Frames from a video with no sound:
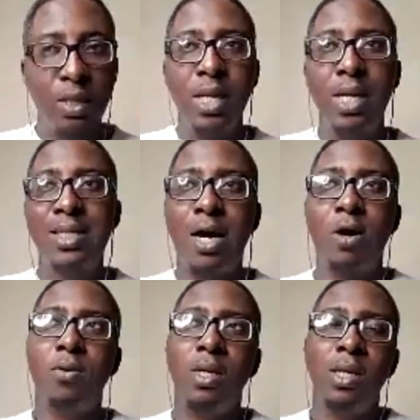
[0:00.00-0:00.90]
Now,
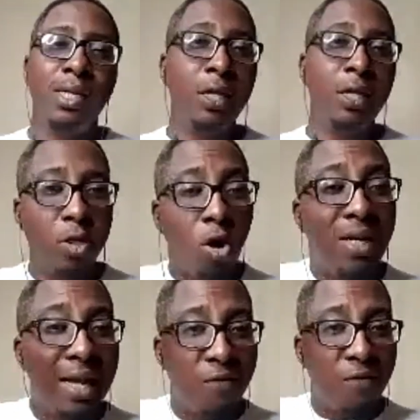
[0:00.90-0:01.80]
there's a third and
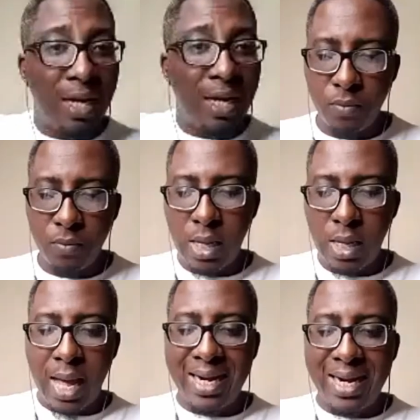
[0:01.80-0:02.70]
final level,
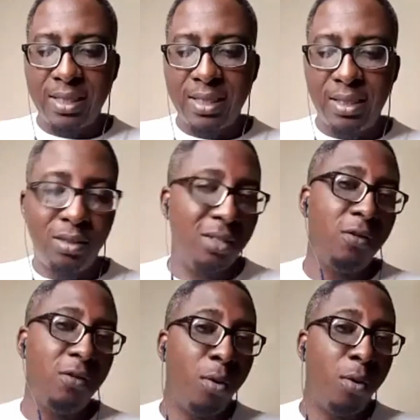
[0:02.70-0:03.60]
and that is
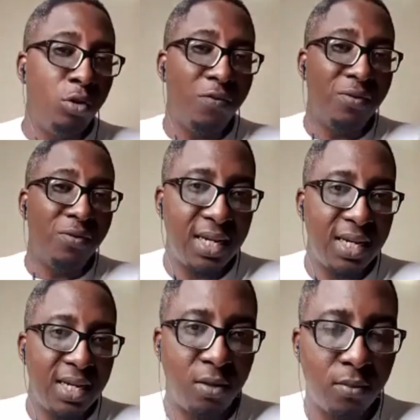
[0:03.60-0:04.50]
the point of legacy.